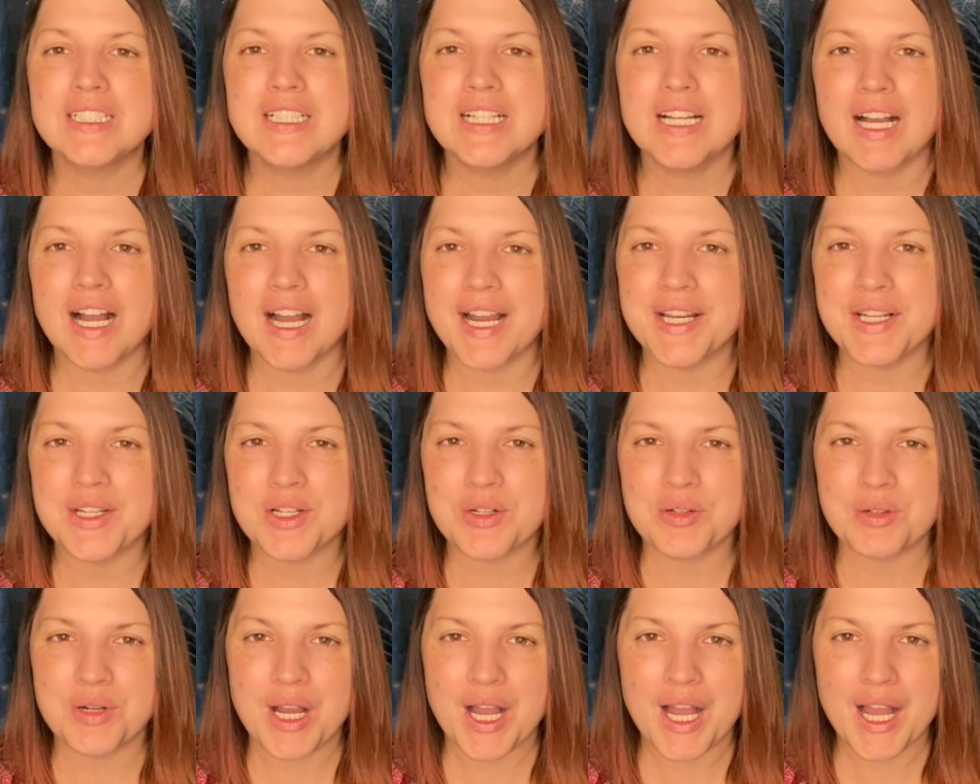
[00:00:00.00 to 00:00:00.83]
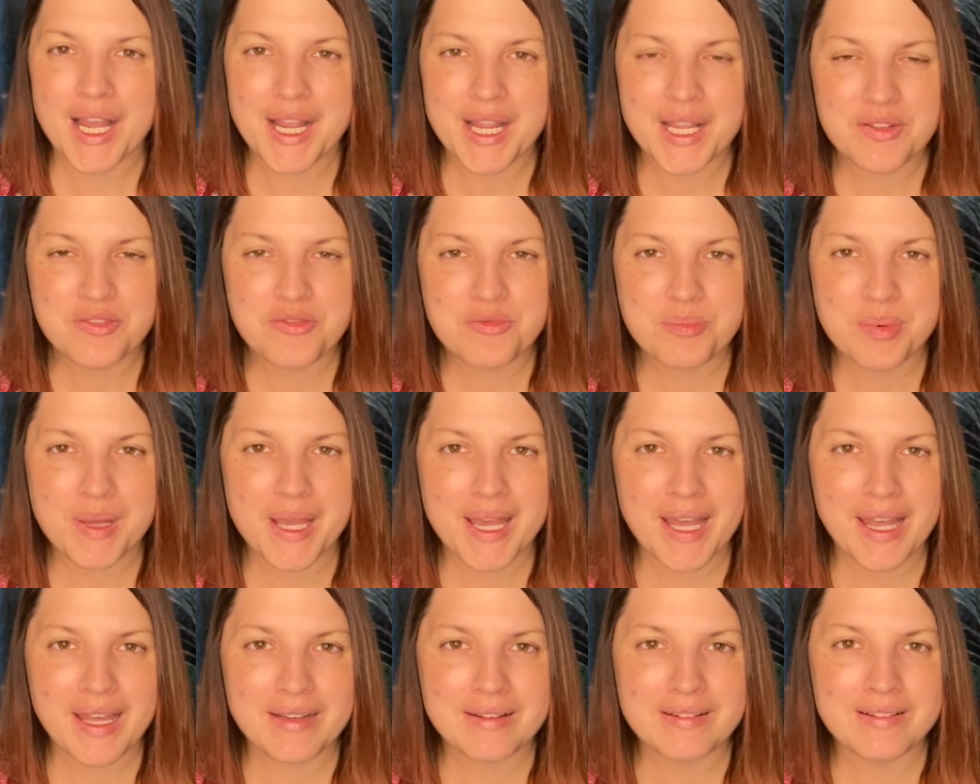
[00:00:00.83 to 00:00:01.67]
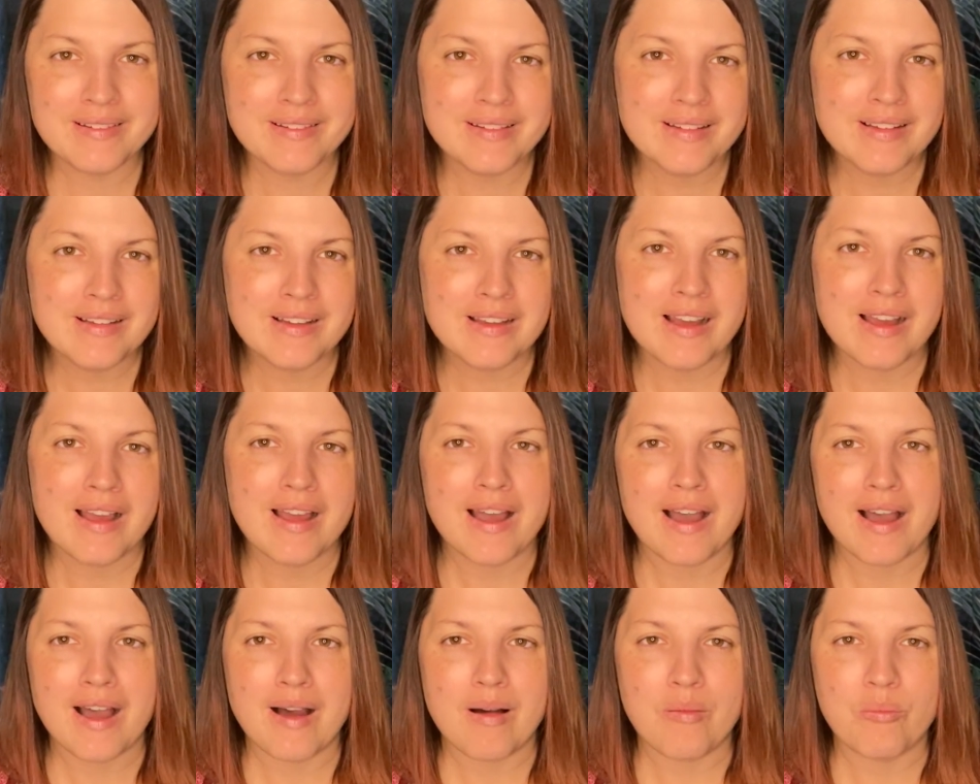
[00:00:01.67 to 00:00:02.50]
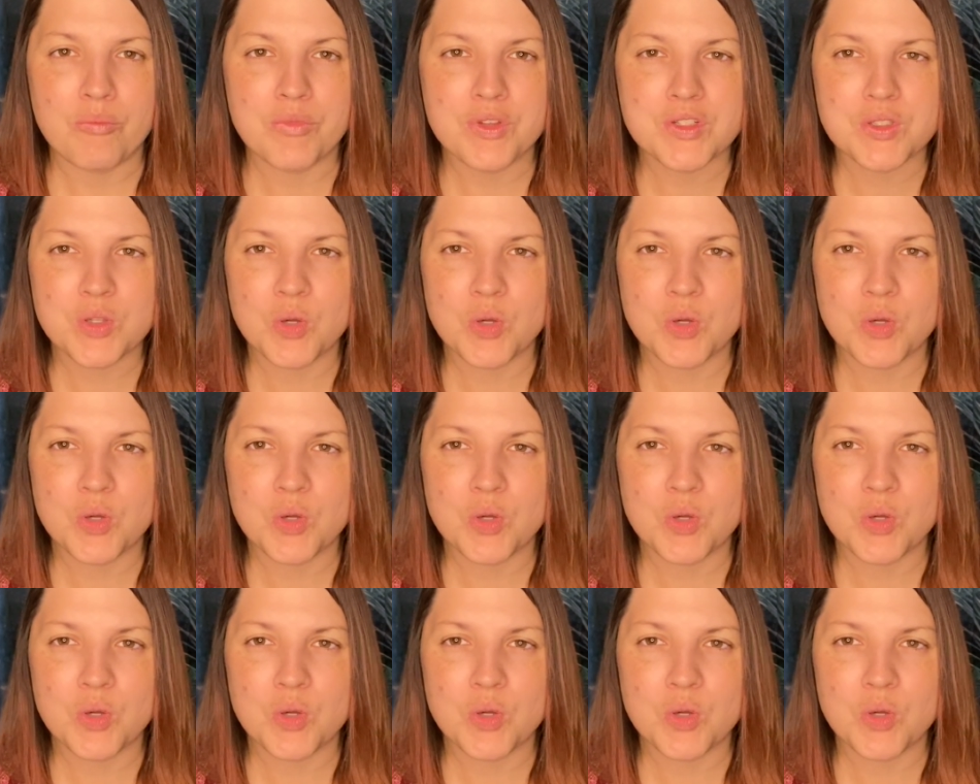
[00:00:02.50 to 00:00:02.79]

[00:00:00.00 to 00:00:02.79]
I know I have been. This